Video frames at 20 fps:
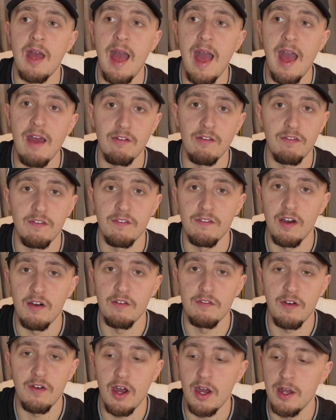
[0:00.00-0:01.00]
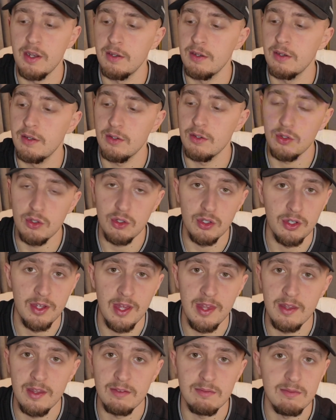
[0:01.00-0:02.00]
Everything felt fine. Could
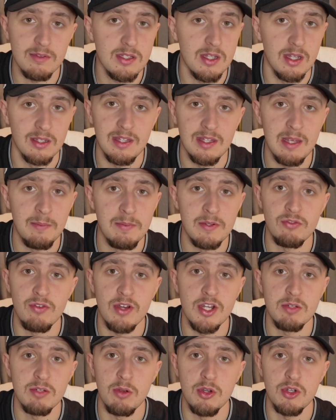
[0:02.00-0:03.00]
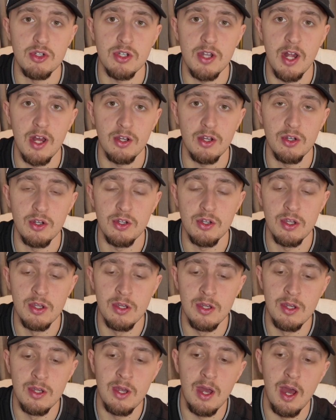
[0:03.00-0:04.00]
get the deepest range of motion I could.
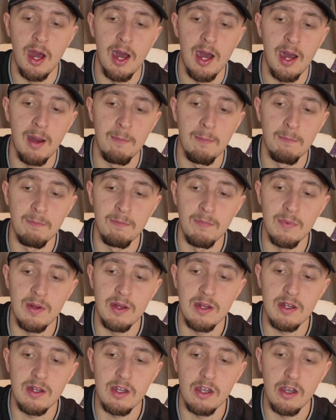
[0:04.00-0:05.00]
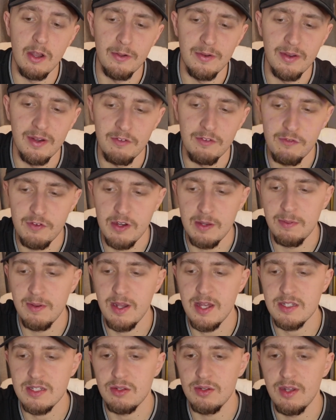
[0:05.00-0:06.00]
Loaded up three
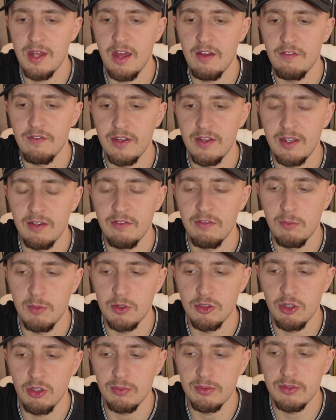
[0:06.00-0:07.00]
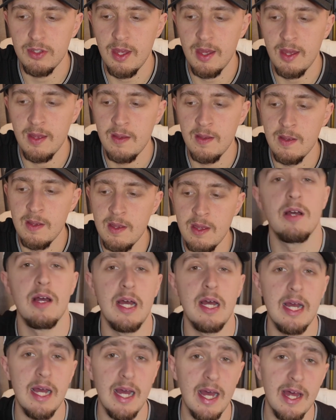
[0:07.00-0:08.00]
plates on there, I think, for my top set.
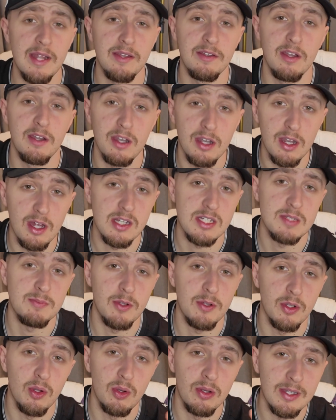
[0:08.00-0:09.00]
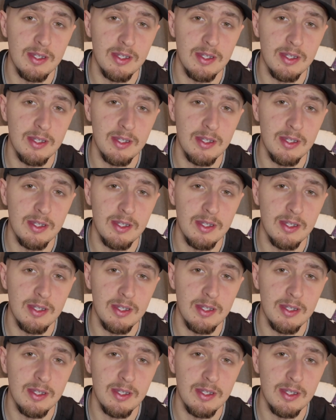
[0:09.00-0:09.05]
And last but not